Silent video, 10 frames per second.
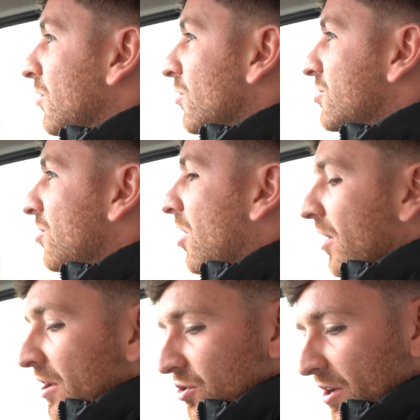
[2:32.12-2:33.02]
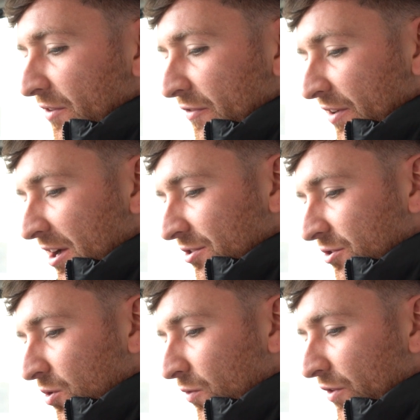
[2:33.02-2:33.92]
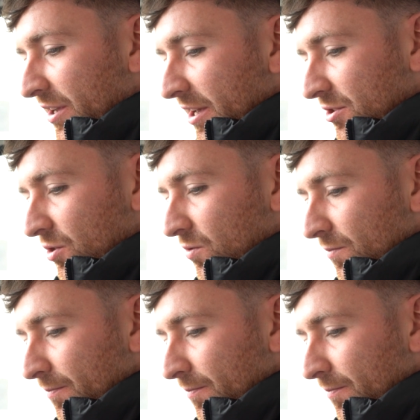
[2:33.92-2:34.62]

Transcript: You're a star. Do you have anything else at all, Vicky? At all?